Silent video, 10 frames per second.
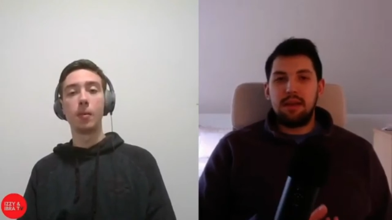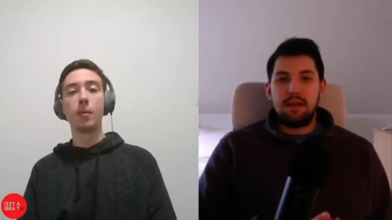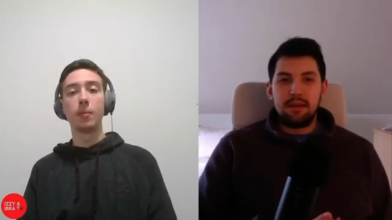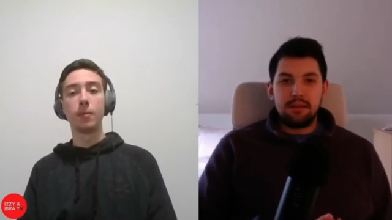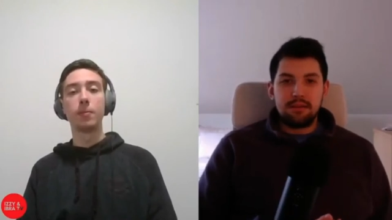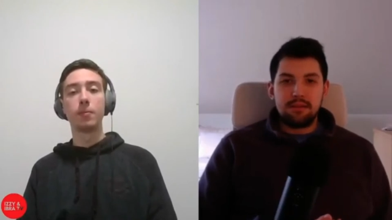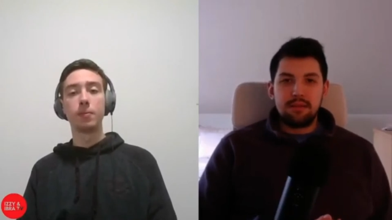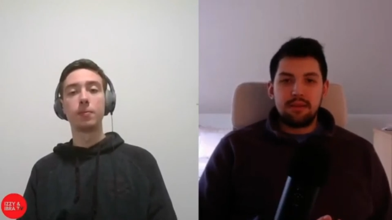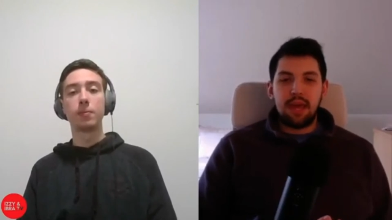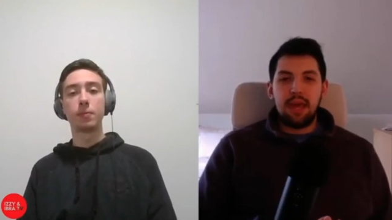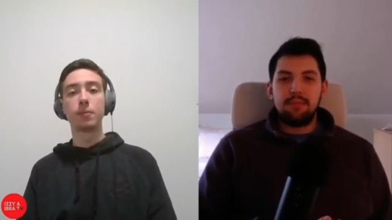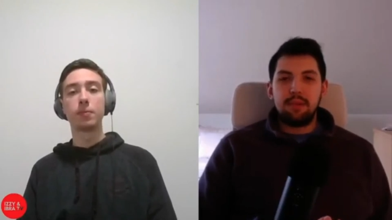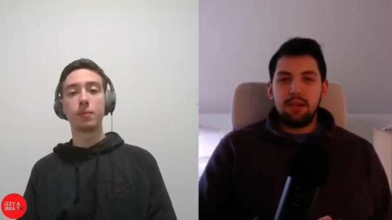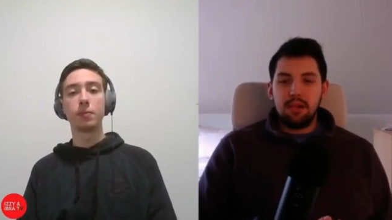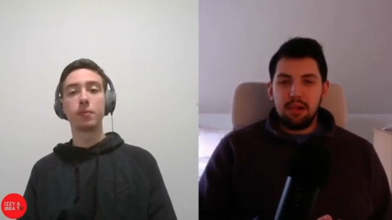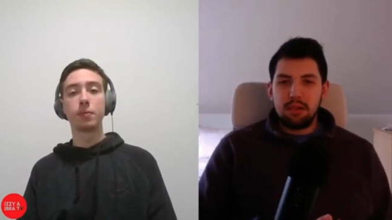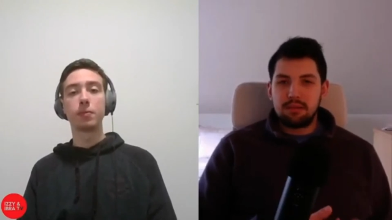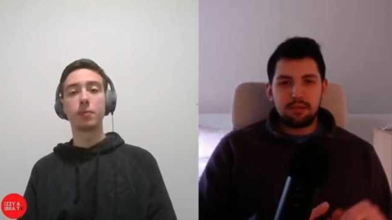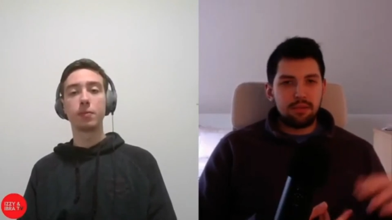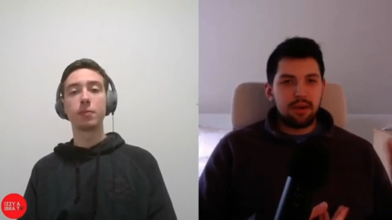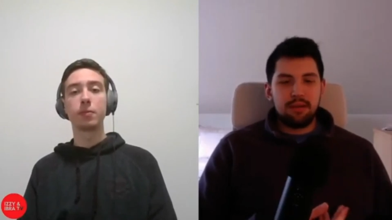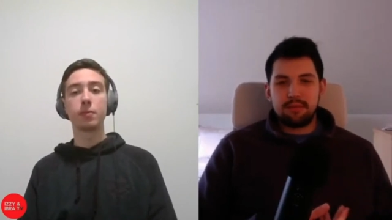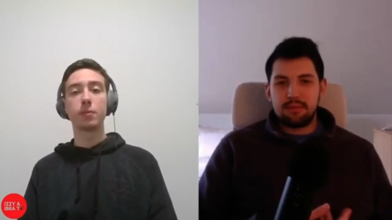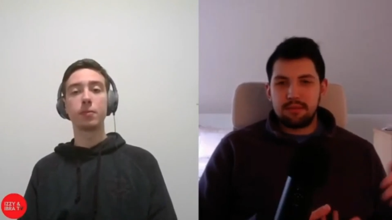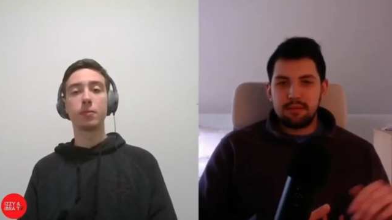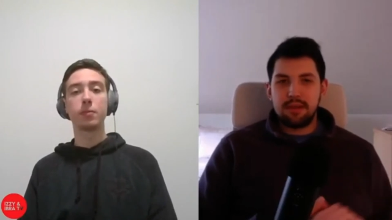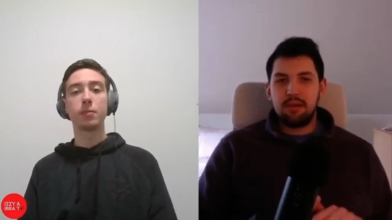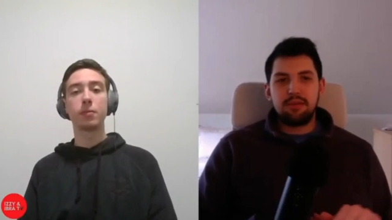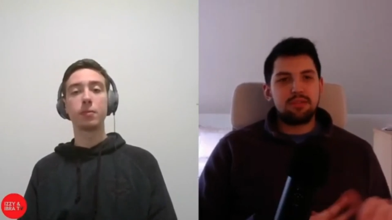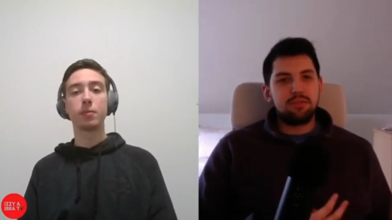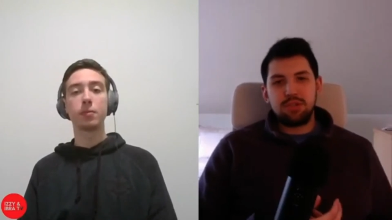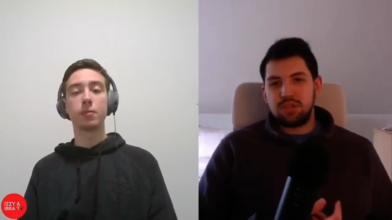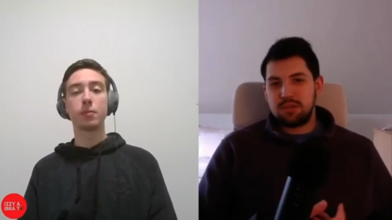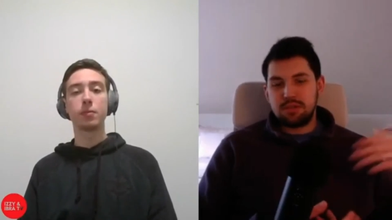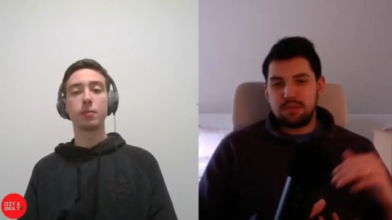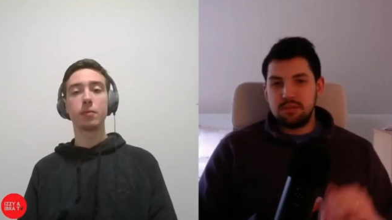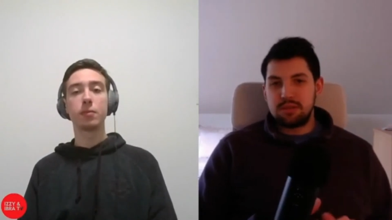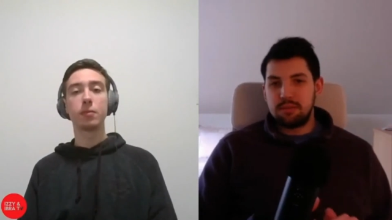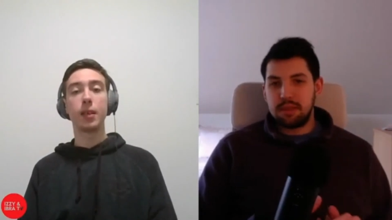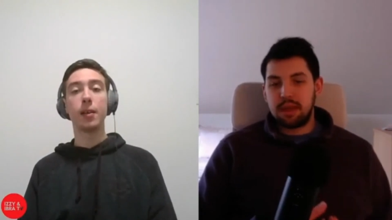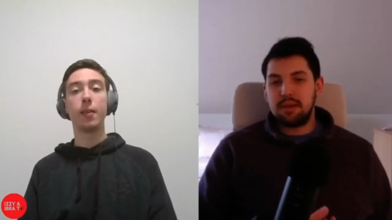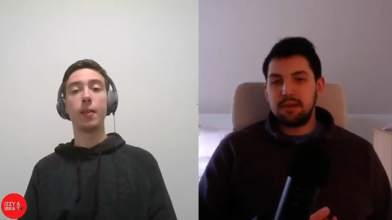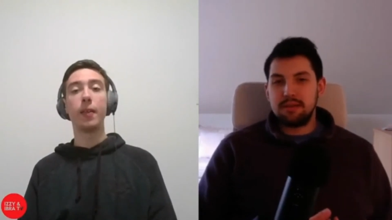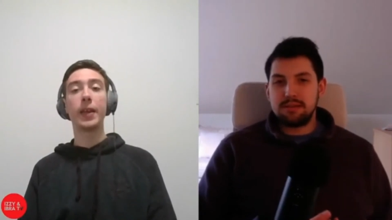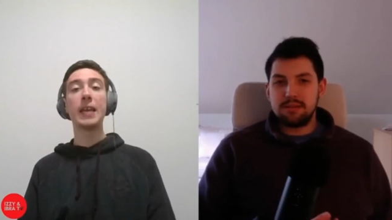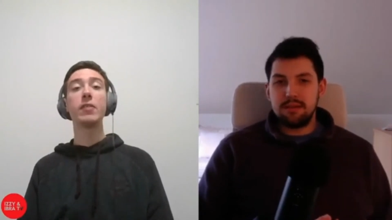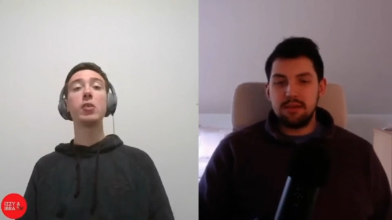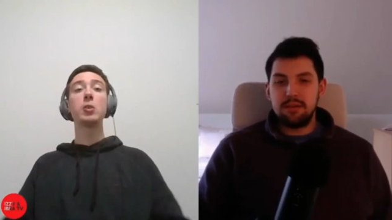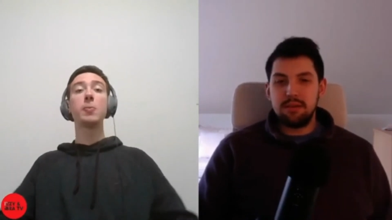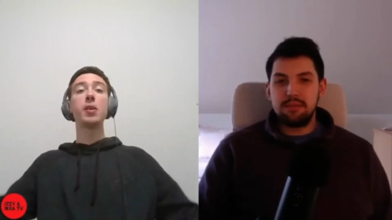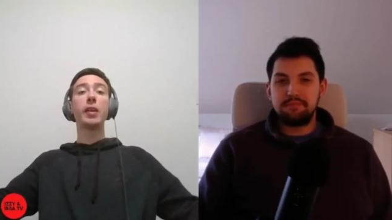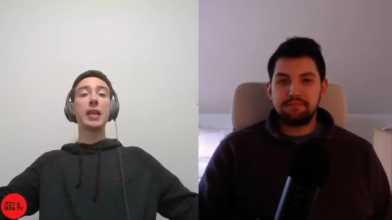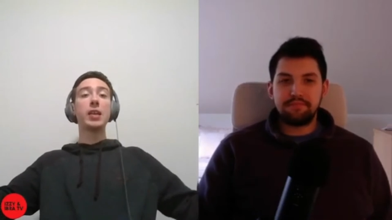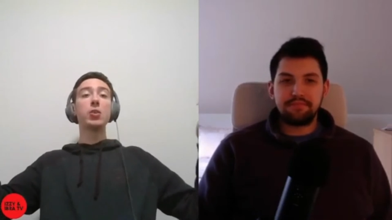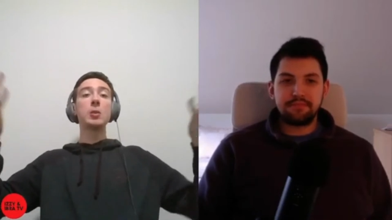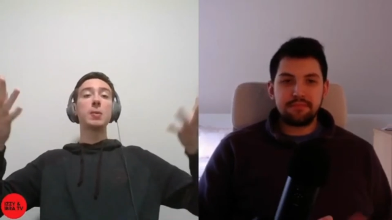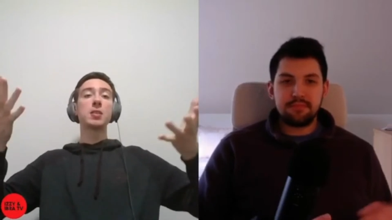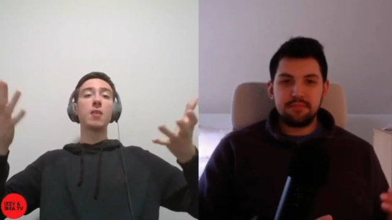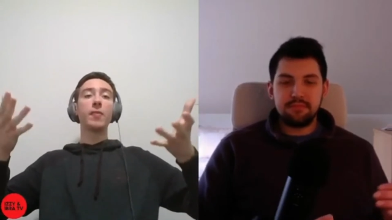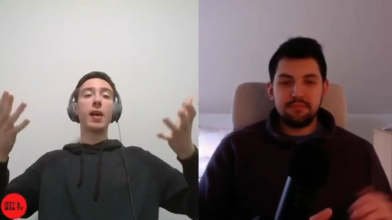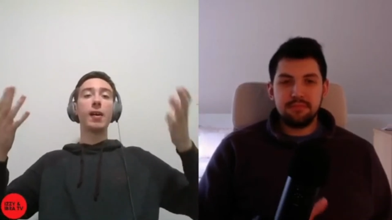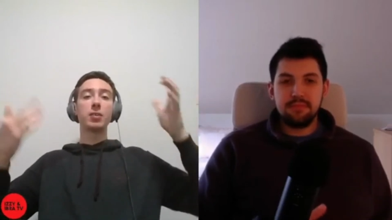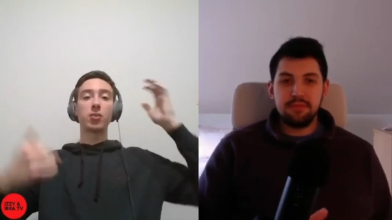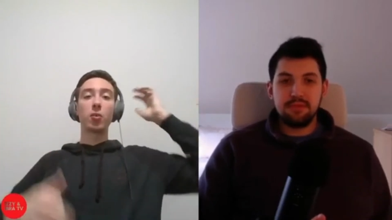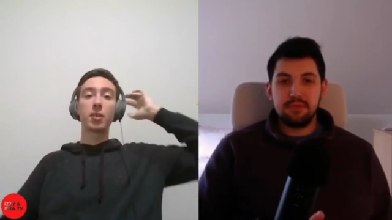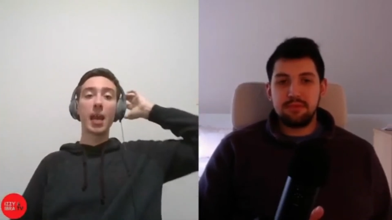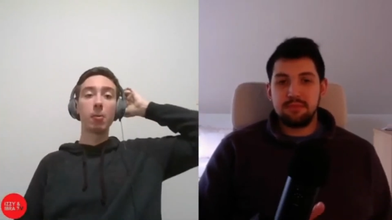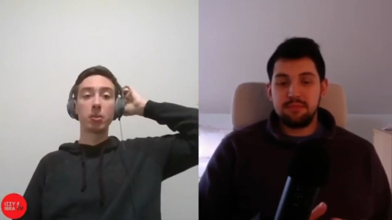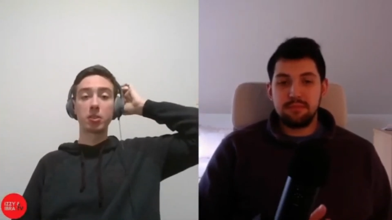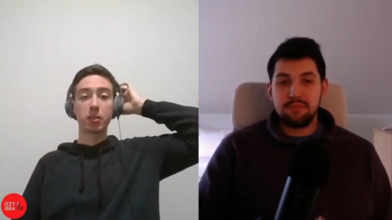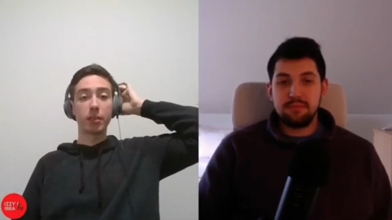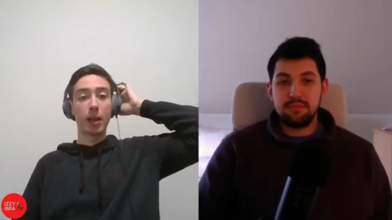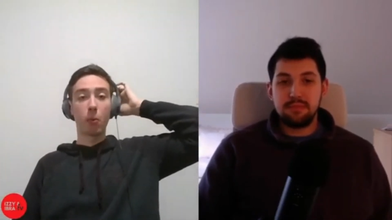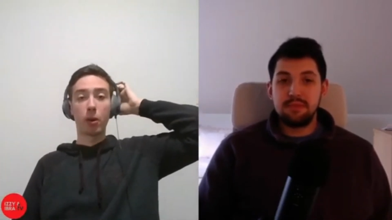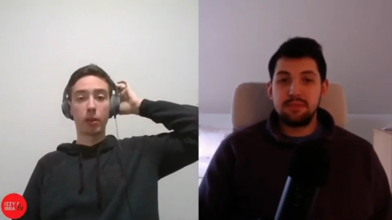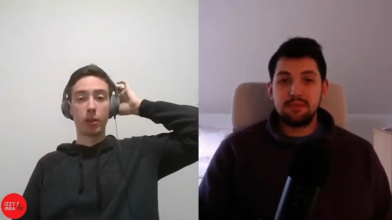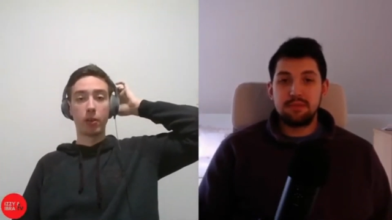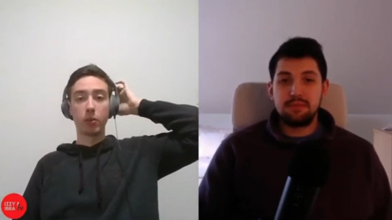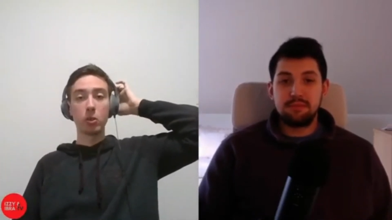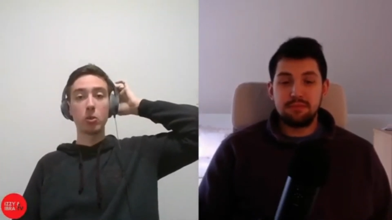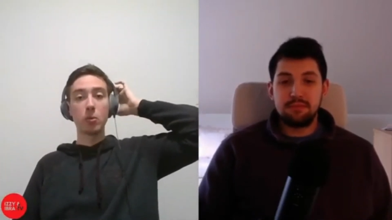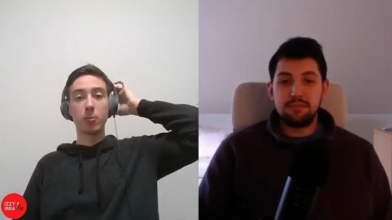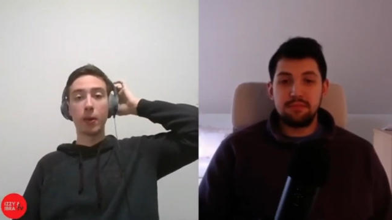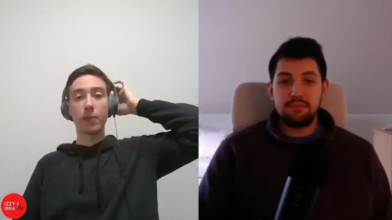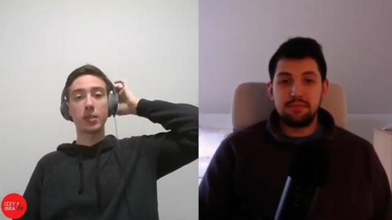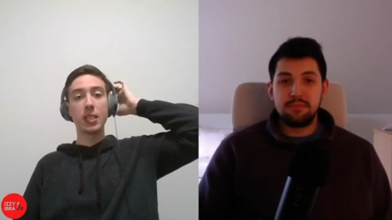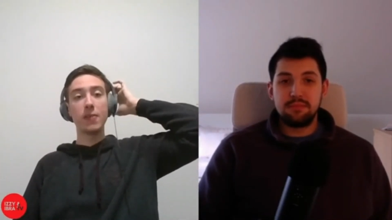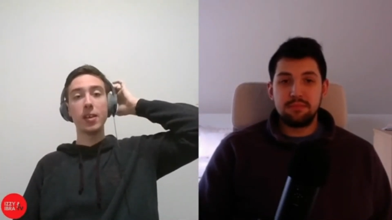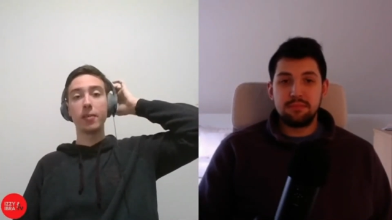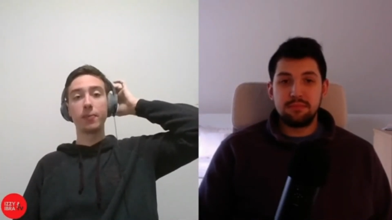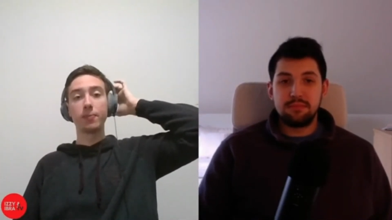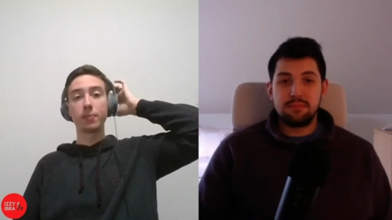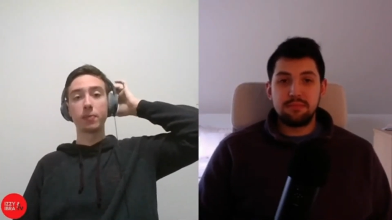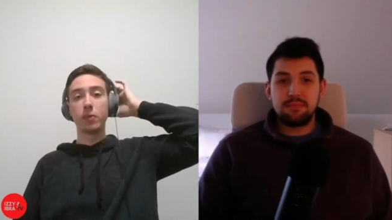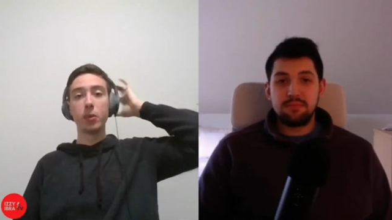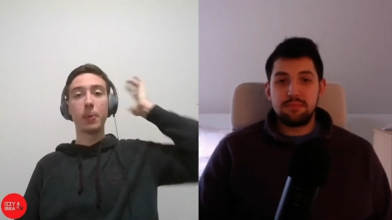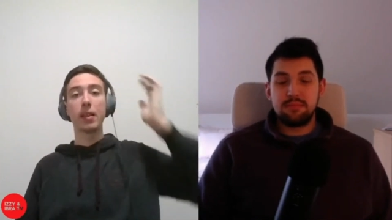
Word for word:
Speaker 1: cable or whatever, now they're switching to do something else,
Speaker 2: you know. Like even YouTube here, like YouTube itself now has its own cable network, you know, YouTube, whatever TV. You pay